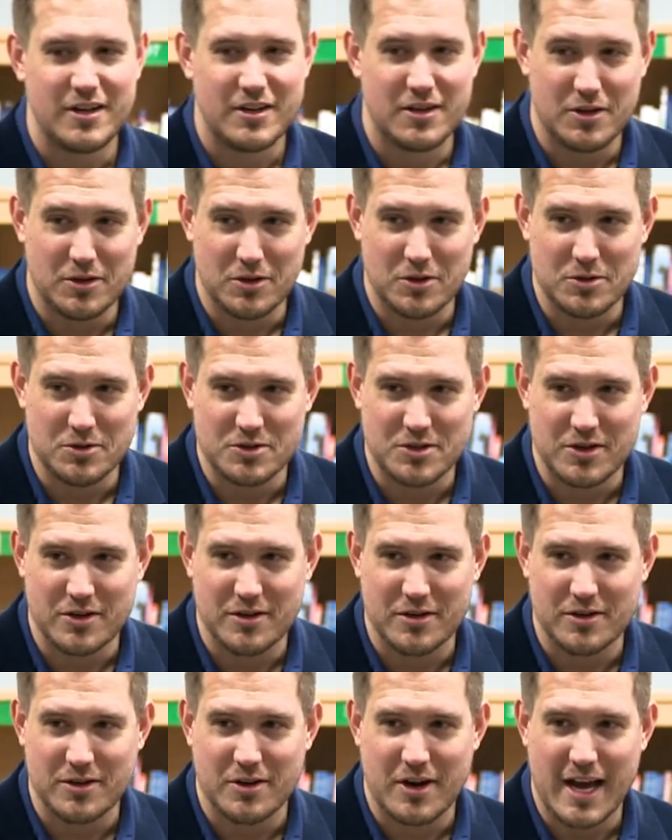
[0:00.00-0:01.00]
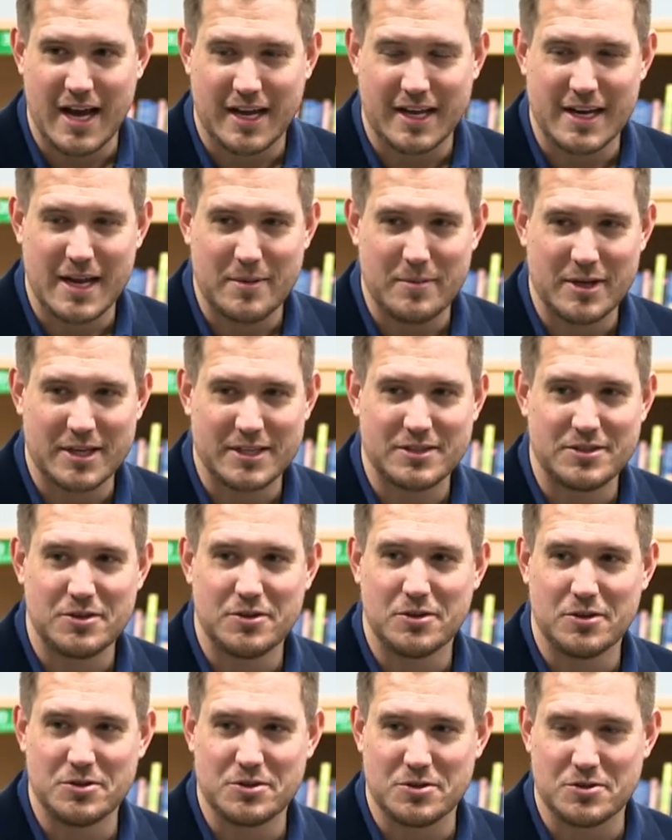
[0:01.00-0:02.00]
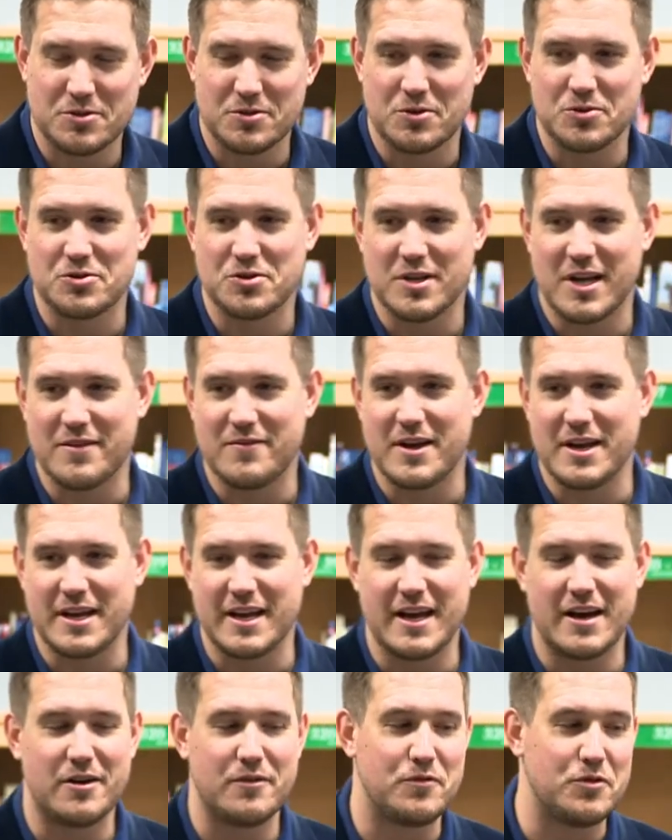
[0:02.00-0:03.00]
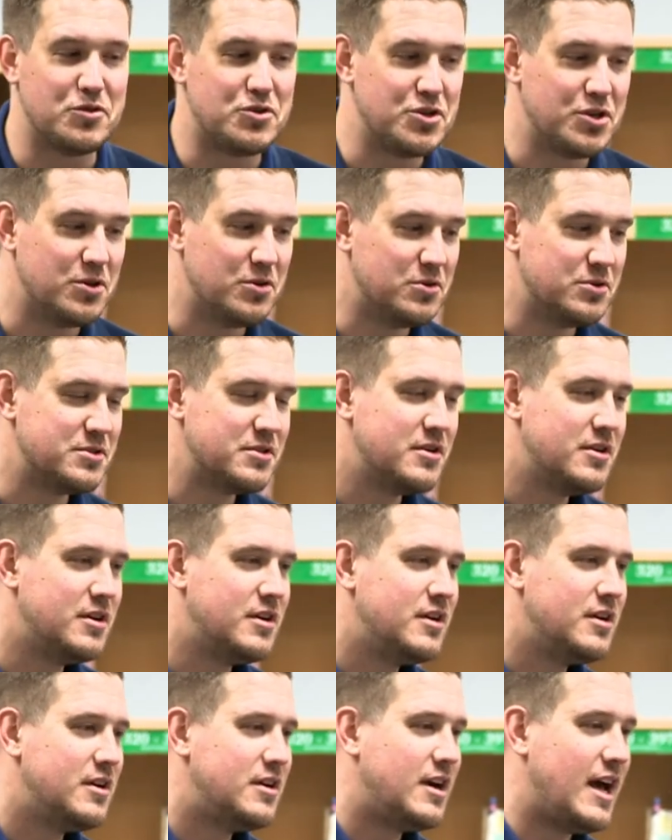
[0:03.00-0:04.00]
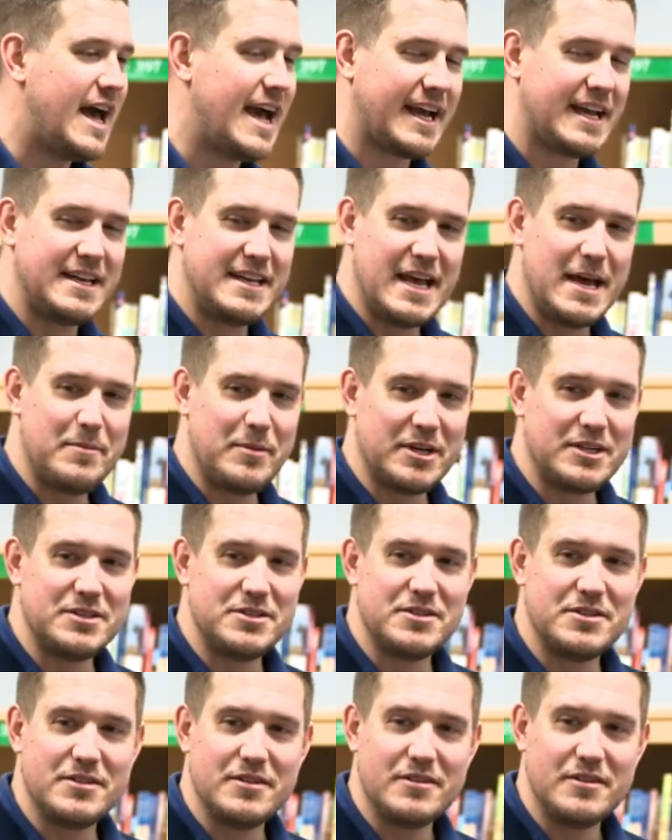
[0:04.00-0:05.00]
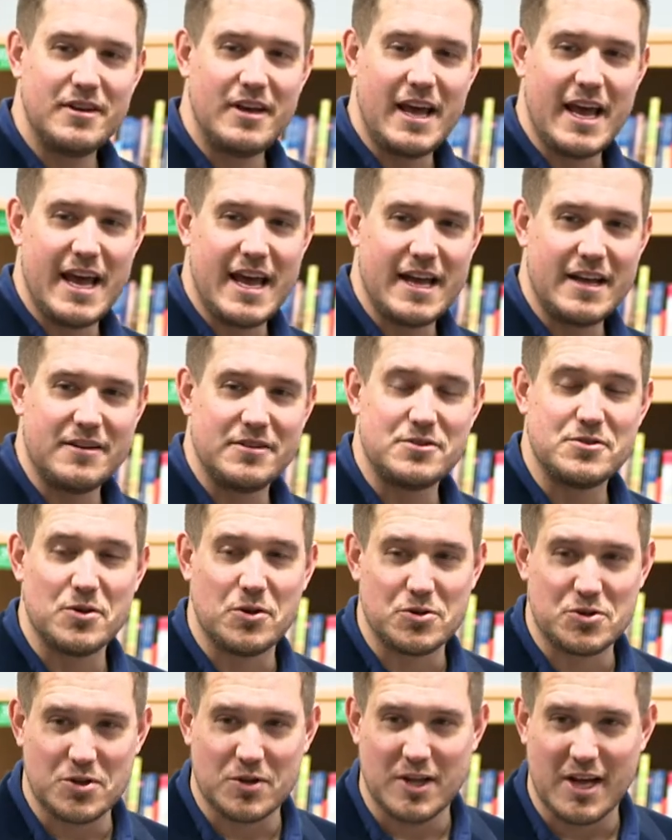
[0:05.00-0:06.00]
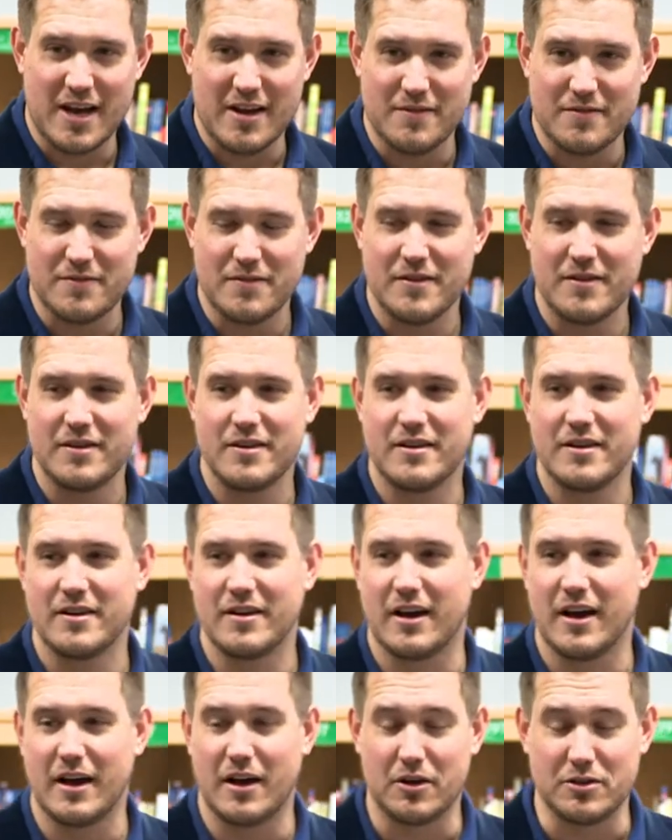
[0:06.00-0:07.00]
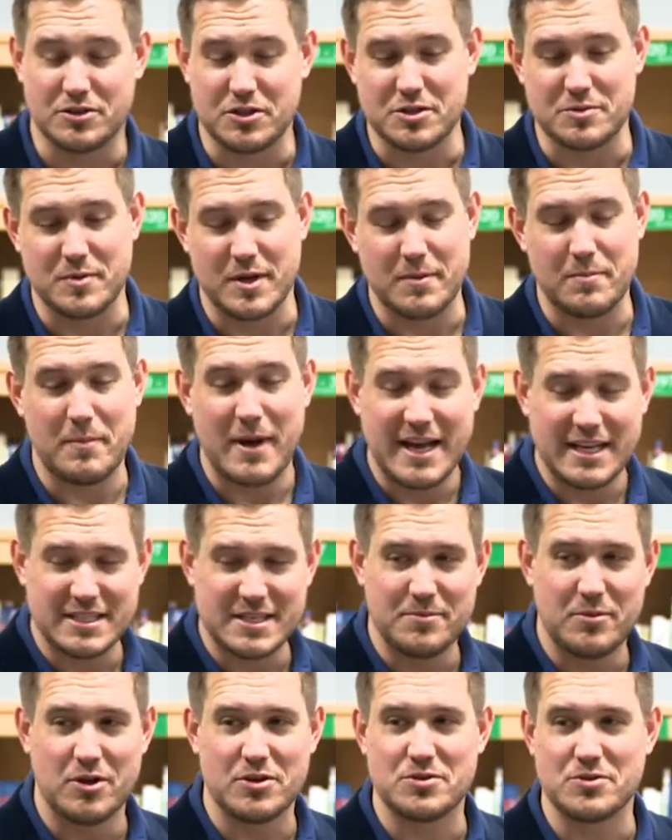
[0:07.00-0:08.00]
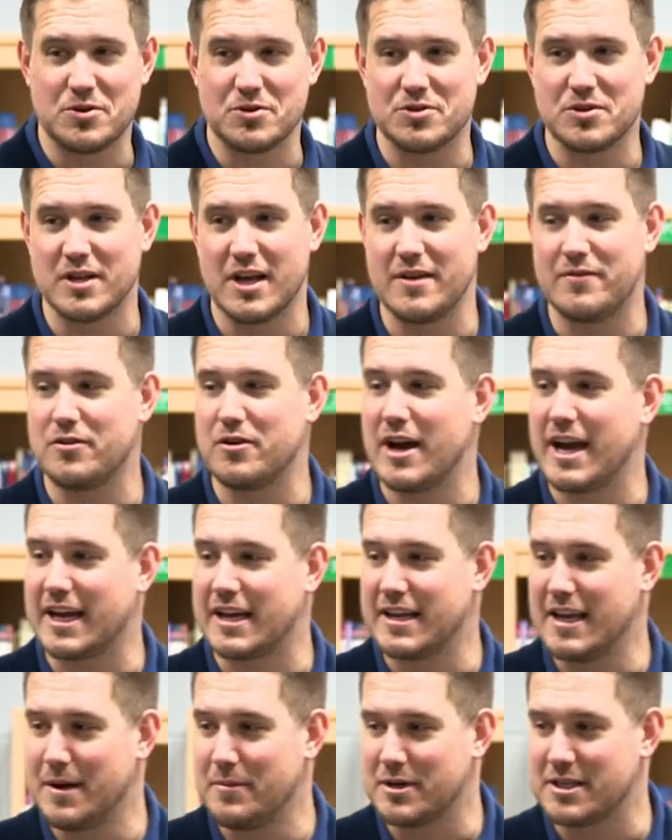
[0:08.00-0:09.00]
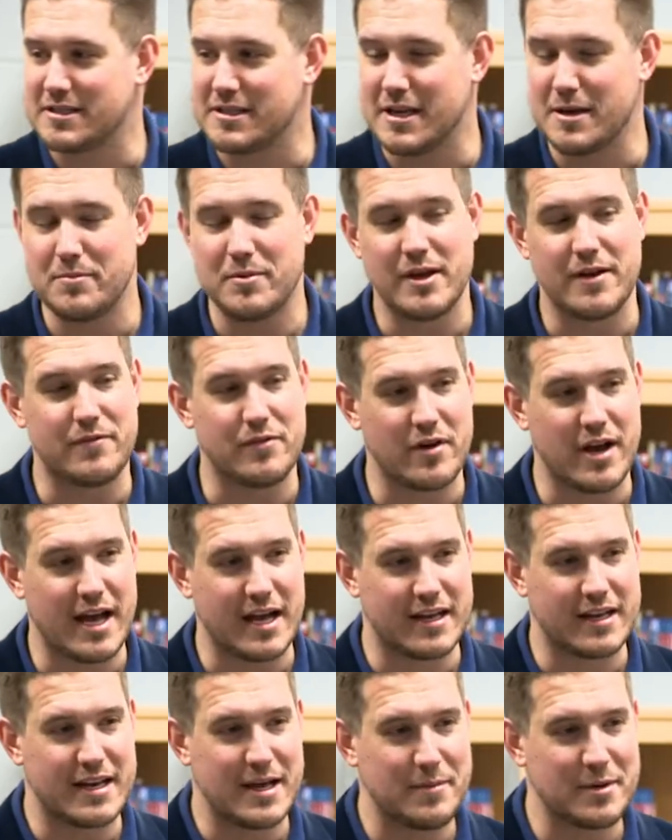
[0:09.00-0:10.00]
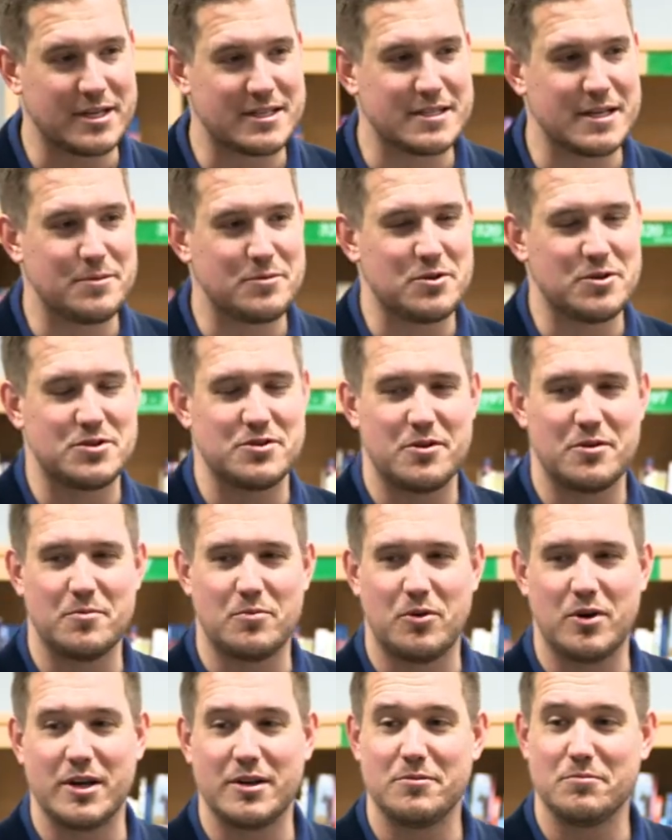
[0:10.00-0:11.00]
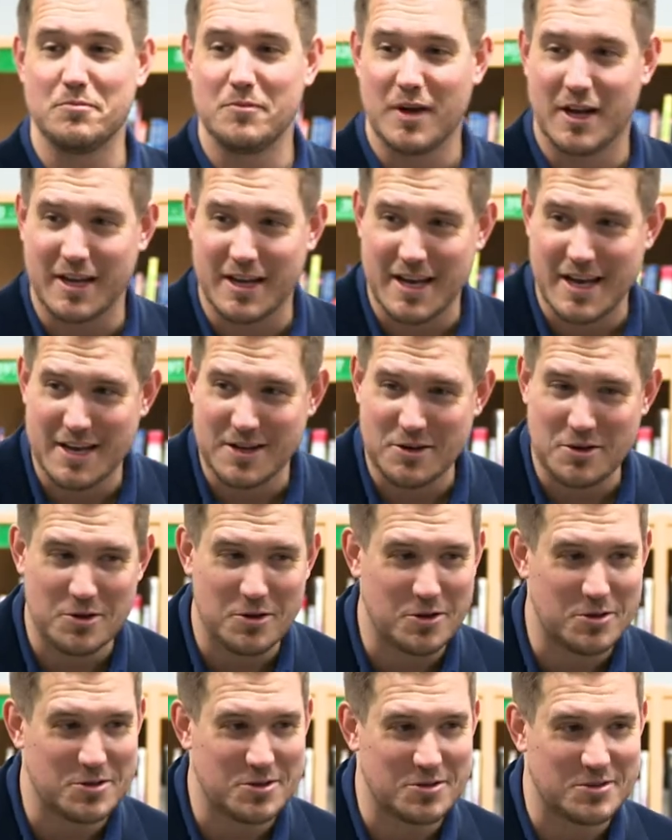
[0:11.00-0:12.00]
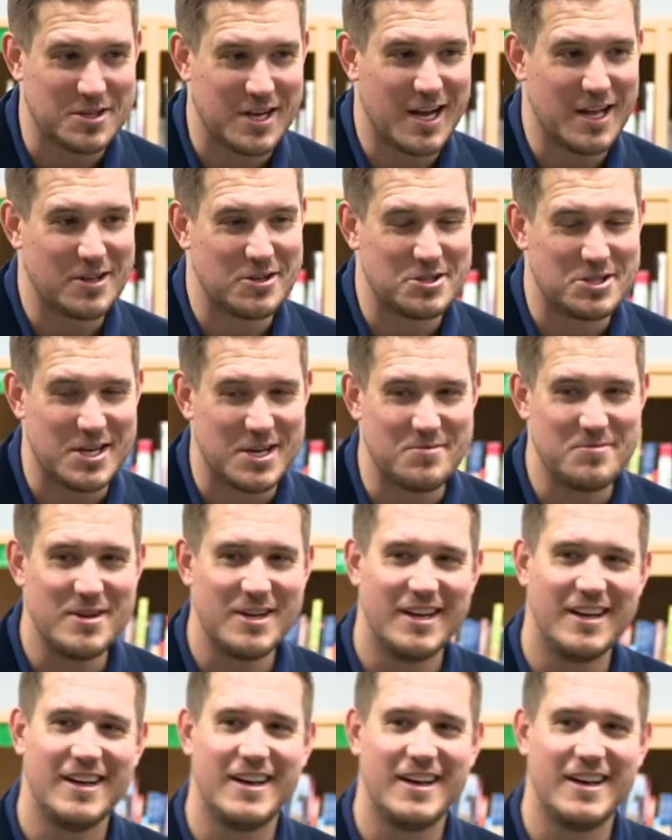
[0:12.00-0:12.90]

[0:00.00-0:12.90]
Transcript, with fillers: you lose your, your academics, you lose your social life anyhow. If you choose academics and social life, uh, excuse me, basketball and social life, your academics slip. If your academics slip to a certain point, again, you lose your scholarship